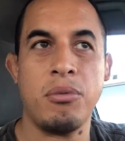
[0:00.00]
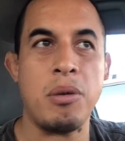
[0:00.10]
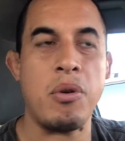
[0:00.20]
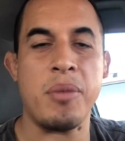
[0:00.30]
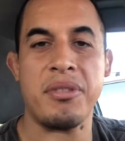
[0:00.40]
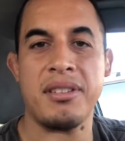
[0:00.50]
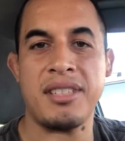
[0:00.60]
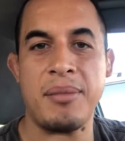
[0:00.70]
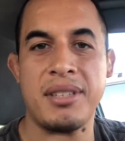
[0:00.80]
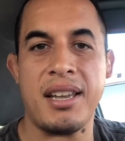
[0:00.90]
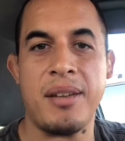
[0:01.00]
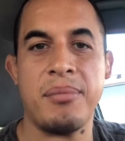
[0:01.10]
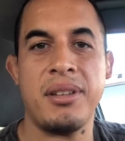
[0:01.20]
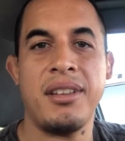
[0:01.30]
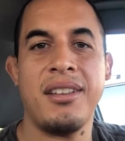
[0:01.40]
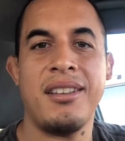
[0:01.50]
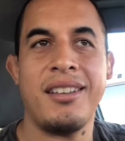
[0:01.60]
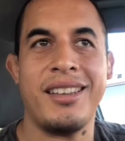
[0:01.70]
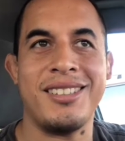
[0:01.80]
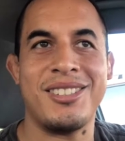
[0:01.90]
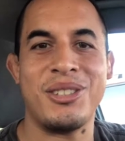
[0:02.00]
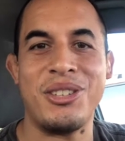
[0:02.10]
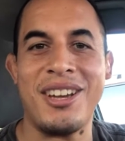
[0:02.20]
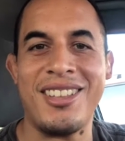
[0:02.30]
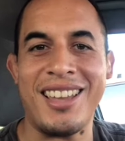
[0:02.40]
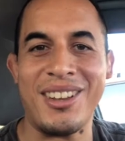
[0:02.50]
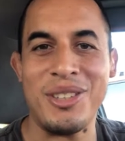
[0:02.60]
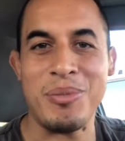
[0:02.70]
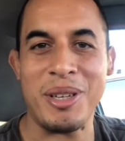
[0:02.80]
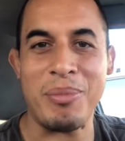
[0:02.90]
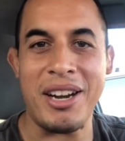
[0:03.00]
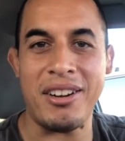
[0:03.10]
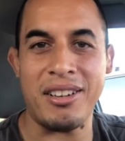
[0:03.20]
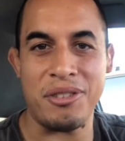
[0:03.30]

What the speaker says: We woke up at the same time, and so you know how that goes being a parent.